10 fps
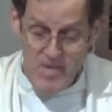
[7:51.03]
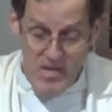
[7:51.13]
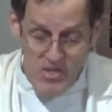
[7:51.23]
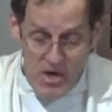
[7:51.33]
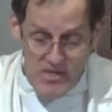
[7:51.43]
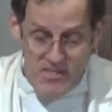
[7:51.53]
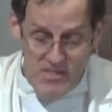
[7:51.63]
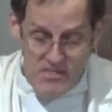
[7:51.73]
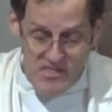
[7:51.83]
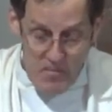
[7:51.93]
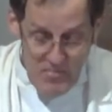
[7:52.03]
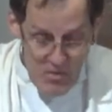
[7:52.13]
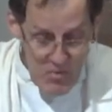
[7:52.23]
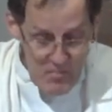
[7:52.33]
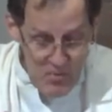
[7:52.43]
Darkness is something
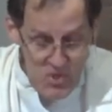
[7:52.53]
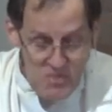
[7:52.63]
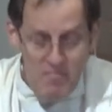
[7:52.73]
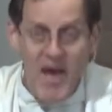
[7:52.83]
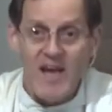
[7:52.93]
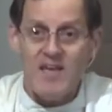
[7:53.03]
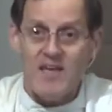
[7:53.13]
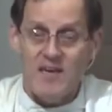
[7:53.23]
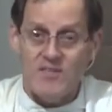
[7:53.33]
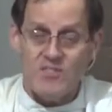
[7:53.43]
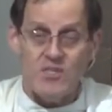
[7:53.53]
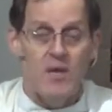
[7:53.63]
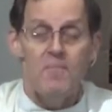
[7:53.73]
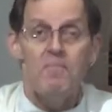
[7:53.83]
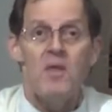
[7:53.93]
we push back against.
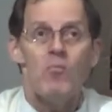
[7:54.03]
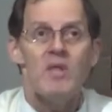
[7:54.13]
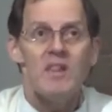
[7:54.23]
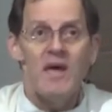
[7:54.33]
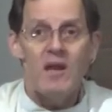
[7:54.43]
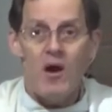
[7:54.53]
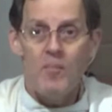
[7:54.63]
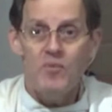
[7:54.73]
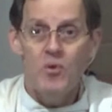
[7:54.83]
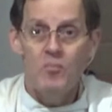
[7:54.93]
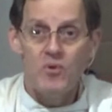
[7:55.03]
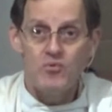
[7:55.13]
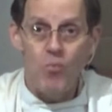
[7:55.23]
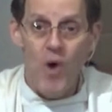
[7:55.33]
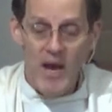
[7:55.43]
We let our pupils
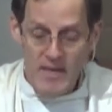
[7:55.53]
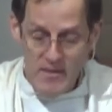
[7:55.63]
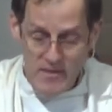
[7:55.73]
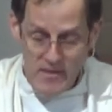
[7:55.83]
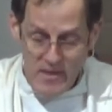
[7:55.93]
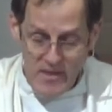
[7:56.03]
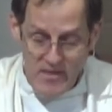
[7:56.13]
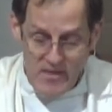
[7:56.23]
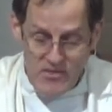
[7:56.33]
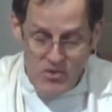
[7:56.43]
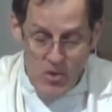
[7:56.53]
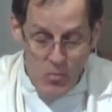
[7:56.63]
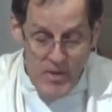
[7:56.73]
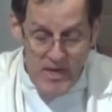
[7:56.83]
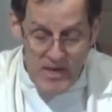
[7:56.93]
widen so that
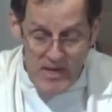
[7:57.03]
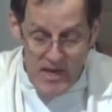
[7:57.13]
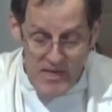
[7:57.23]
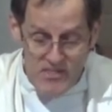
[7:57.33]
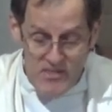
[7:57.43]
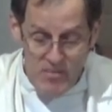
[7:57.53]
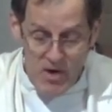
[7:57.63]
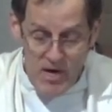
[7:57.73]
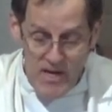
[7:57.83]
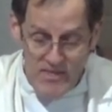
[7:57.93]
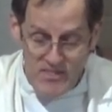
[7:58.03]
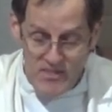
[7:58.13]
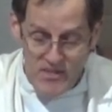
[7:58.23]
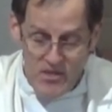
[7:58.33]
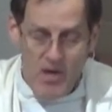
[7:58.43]
we can accustom our eyes to
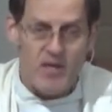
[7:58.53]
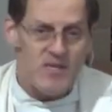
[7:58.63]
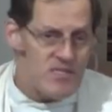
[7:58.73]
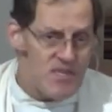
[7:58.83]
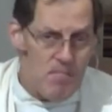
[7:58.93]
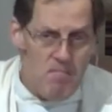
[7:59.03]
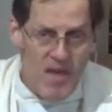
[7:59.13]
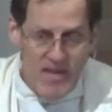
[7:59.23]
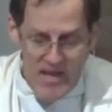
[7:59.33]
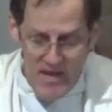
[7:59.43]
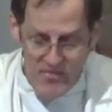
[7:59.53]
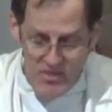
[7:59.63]
the darkness and make out the